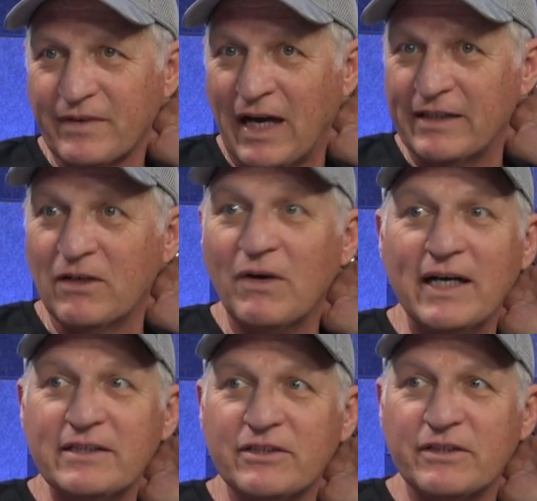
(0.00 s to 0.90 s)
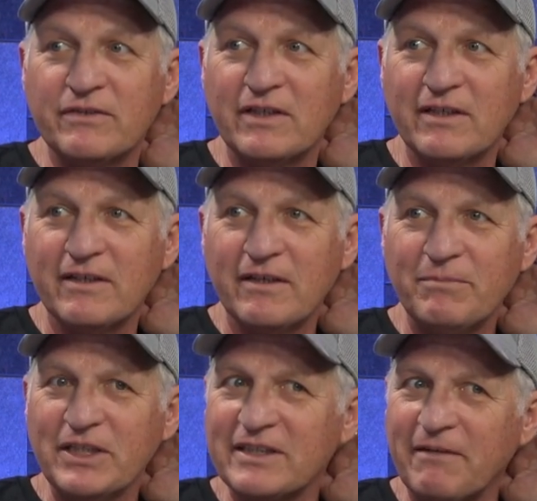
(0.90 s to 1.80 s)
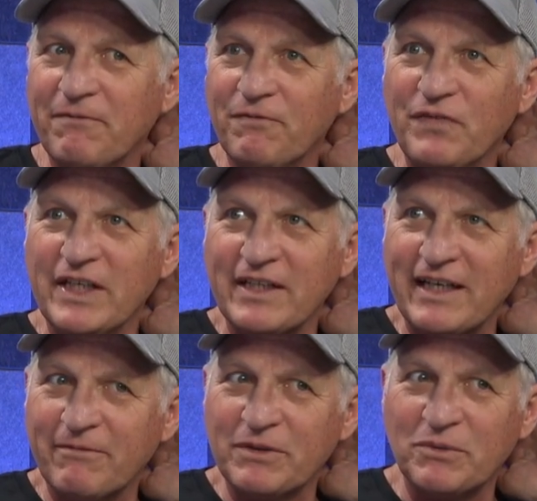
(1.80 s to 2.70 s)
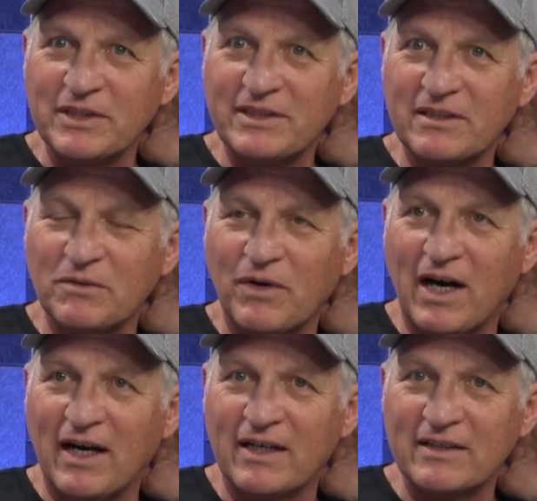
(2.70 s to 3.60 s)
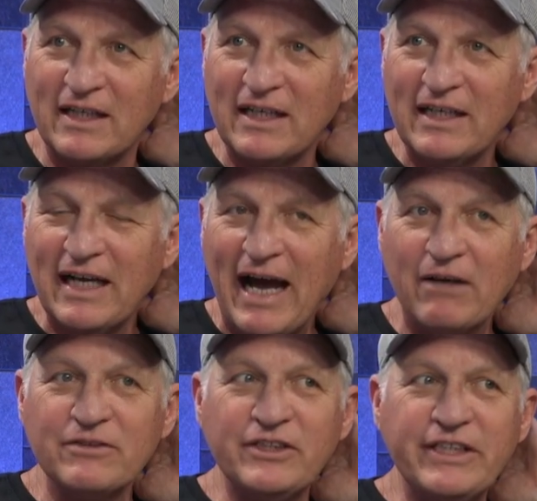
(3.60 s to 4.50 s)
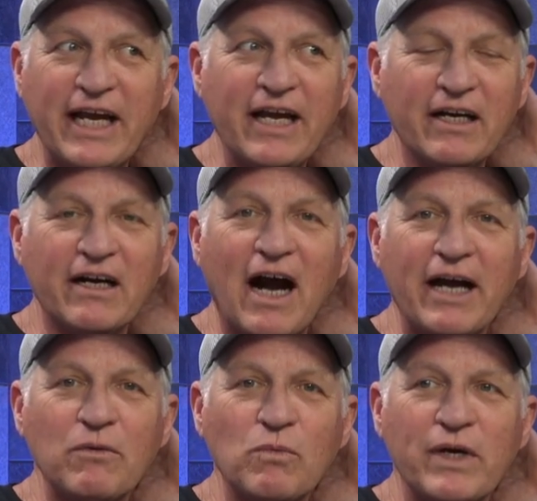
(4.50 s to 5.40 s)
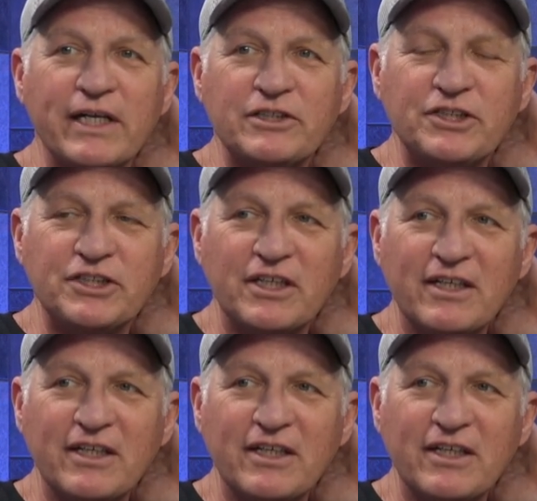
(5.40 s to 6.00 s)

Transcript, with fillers: I know I do because I feel it every once in a while. How dare I wish